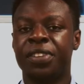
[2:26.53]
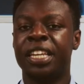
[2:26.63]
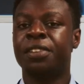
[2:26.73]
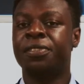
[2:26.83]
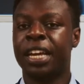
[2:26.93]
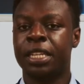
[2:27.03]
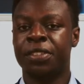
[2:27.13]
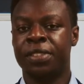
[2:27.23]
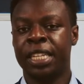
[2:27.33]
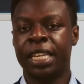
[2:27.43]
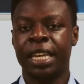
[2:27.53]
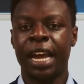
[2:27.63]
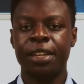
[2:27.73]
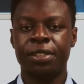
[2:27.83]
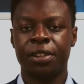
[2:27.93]
of ineffective
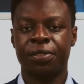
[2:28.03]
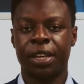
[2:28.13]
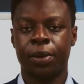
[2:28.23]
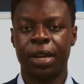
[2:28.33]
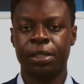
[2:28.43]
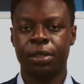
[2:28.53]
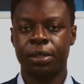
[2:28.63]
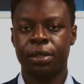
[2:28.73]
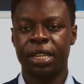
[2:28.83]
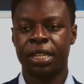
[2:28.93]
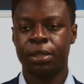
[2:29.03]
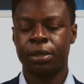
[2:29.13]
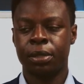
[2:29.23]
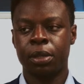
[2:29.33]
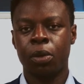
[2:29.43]
DEI survey questions
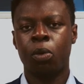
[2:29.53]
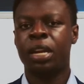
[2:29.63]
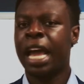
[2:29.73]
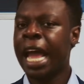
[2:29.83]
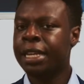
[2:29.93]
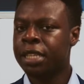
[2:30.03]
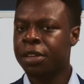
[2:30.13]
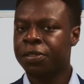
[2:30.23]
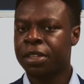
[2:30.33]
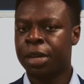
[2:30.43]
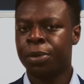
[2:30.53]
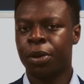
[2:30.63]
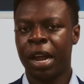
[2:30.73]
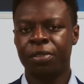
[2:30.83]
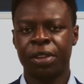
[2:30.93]
is, when asking for
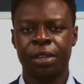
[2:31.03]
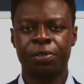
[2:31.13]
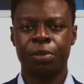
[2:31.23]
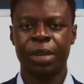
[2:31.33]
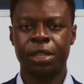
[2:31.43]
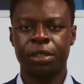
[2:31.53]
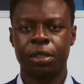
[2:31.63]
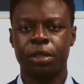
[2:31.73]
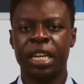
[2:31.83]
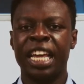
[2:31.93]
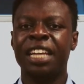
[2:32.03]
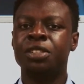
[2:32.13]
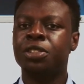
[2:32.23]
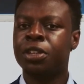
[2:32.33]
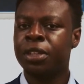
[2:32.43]
demographic information,
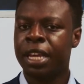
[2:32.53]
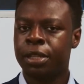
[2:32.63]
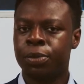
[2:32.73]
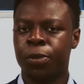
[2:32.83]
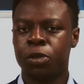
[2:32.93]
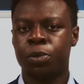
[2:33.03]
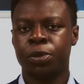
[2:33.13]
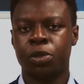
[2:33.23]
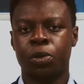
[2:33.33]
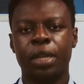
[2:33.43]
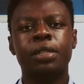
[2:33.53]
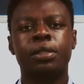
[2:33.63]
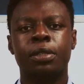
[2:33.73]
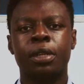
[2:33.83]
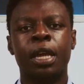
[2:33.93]
ensure that it's multiple
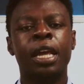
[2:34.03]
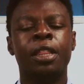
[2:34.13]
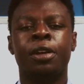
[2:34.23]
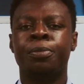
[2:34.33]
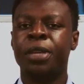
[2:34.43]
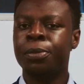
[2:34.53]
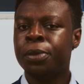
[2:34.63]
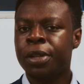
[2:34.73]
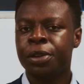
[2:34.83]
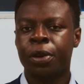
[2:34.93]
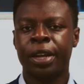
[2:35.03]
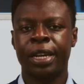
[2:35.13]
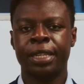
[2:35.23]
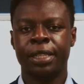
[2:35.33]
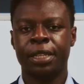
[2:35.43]
choice. There are people in your
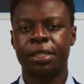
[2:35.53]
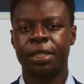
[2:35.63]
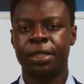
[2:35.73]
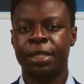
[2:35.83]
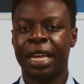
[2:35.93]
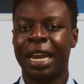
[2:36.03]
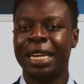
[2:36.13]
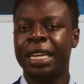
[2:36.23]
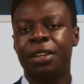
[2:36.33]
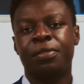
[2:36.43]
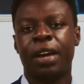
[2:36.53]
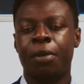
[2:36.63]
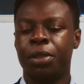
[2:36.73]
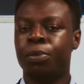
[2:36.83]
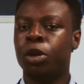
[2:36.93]
organizations that identify
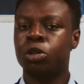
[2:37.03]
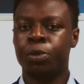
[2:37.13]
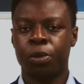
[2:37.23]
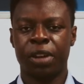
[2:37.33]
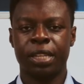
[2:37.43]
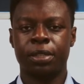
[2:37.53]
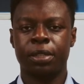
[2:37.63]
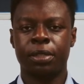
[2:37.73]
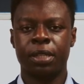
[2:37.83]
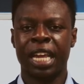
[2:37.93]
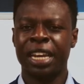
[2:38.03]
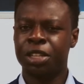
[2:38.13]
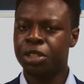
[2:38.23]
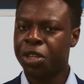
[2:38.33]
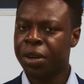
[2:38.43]
with multiple races, and
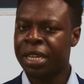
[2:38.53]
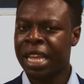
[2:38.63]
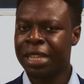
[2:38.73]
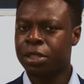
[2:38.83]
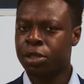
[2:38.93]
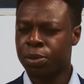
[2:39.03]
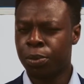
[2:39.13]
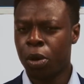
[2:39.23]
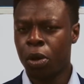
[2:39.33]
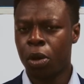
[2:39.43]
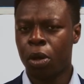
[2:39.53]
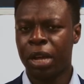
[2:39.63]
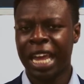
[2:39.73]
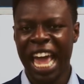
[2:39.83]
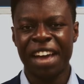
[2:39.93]
ensuring that
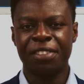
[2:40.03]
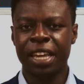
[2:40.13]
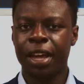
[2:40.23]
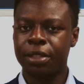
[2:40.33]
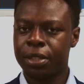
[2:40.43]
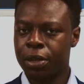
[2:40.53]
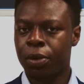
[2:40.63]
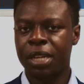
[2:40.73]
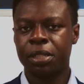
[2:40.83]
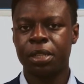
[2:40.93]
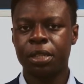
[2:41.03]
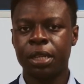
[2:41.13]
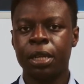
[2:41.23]
small caveat to the question